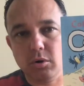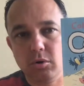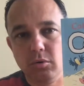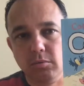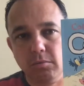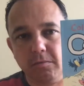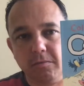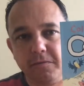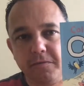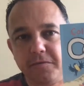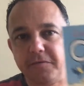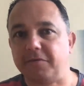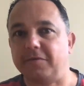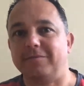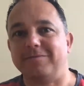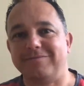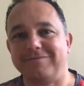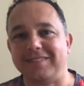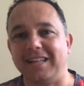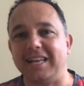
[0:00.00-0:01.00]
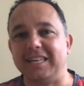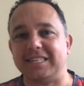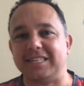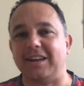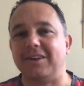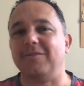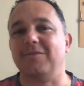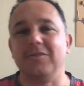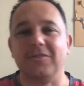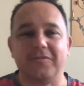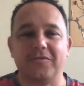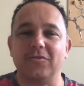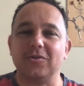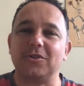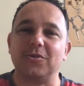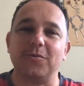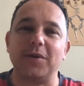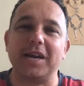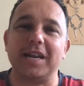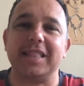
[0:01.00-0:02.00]
Hmmmm. So look forward
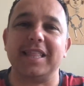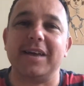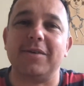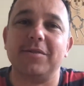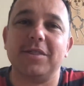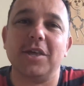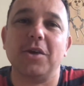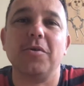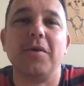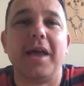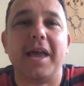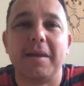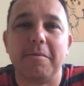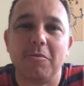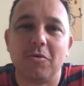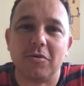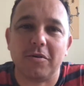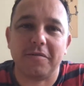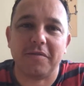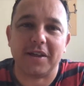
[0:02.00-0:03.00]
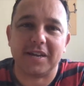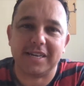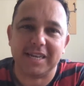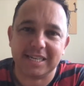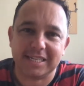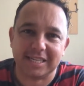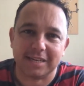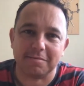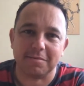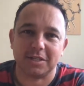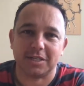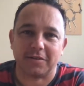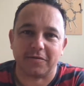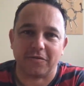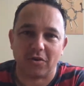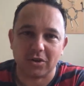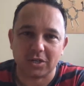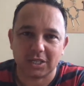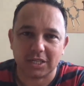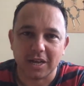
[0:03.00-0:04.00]
to reading that with you and more. Fantastic, Mr.
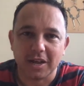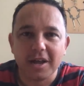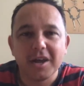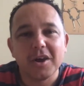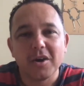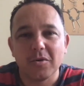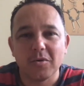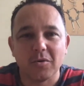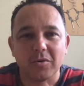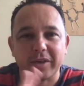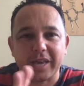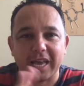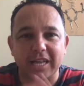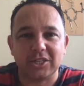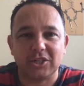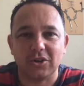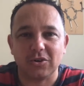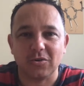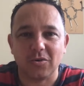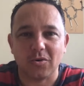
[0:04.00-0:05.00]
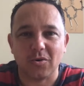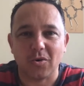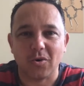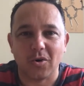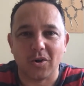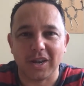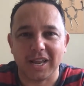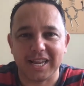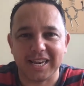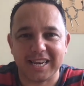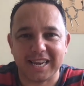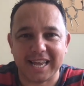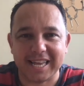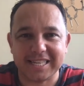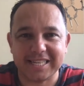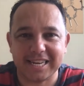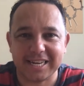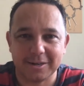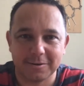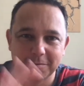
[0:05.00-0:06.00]
Fox. We'll catch you all
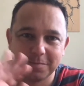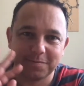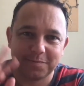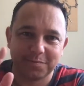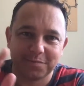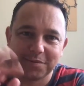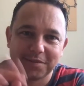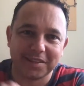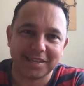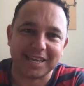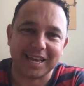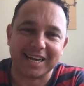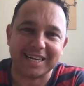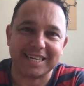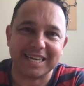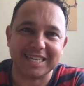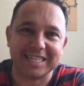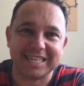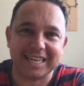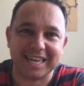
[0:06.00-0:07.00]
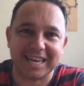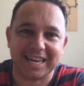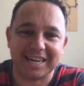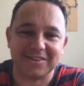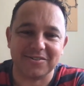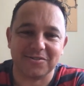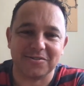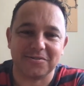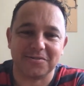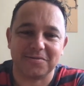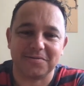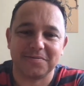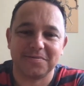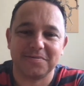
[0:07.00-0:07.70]
later. Ka kite anō.